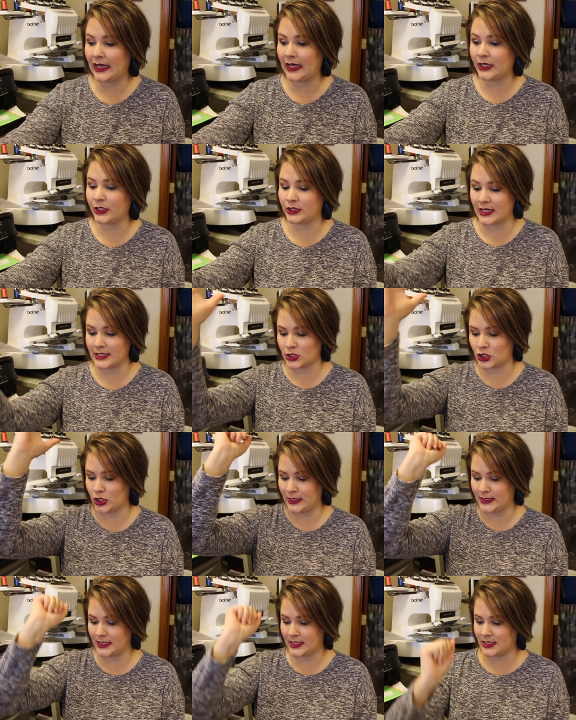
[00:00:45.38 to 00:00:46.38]
That's
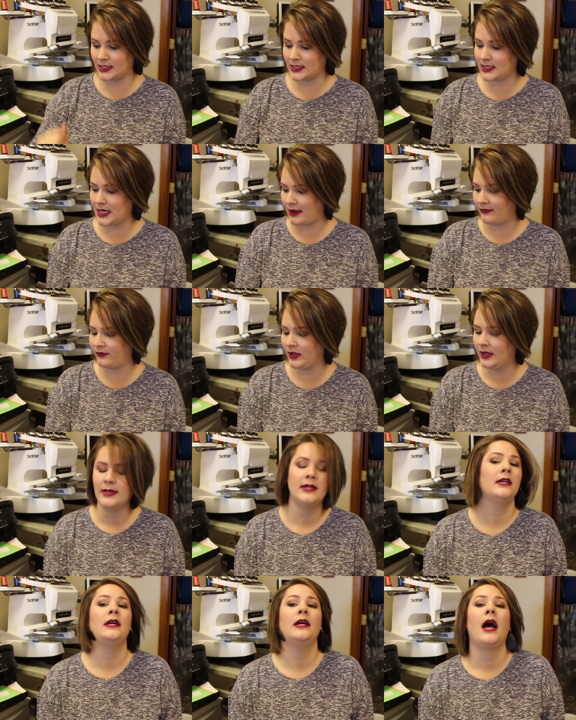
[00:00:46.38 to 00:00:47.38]
good stuff.
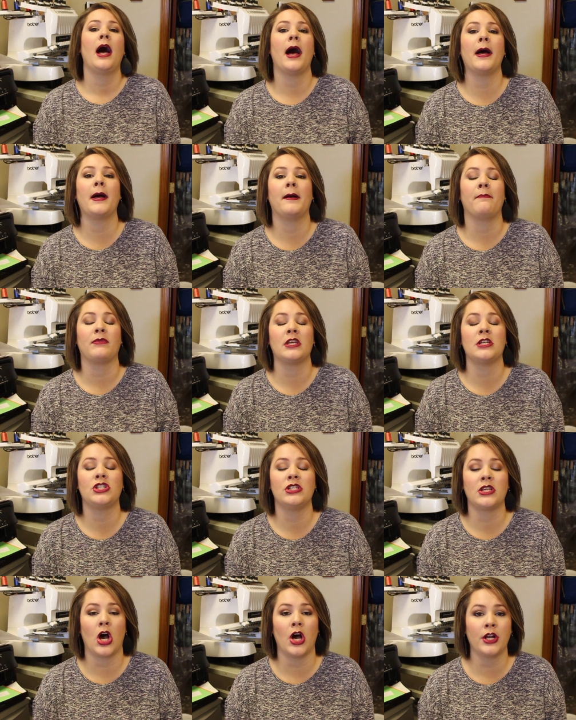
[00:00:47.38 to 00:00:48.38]

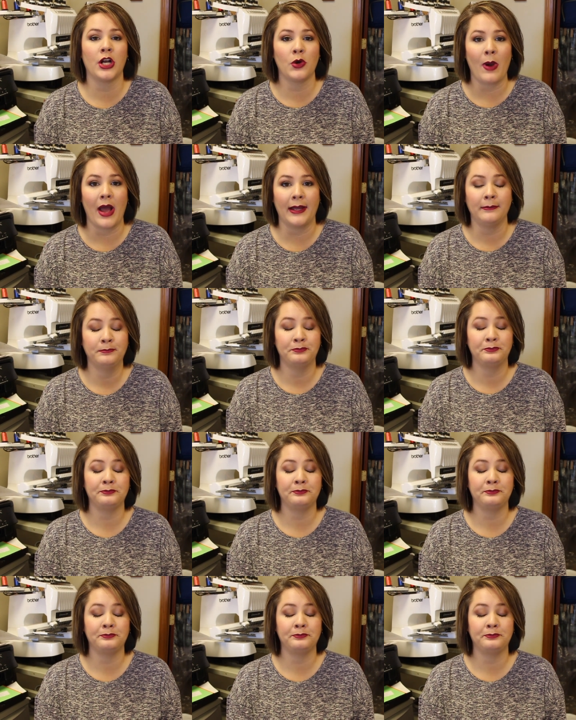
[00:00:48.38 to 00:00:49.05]
She's on her way.